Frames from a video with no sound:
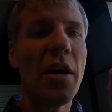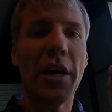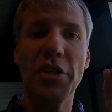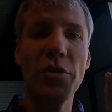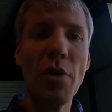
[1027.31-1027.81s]

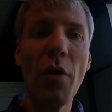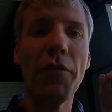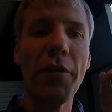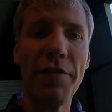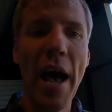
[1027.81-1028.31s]
because you know
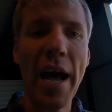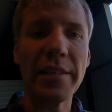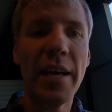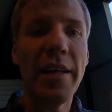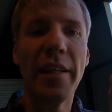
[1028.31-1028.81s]
for a fact
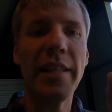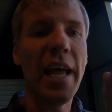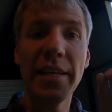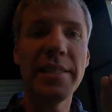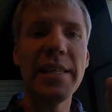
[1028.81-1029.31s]
that the
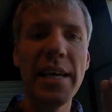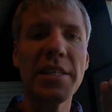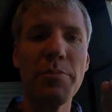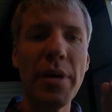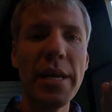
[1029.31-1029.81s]

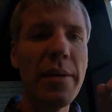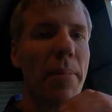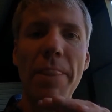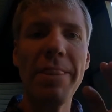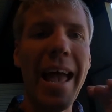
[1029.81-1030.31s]
NTSB,
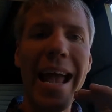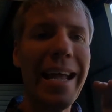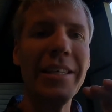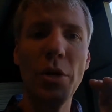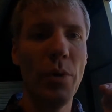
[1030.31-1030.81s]
they ain't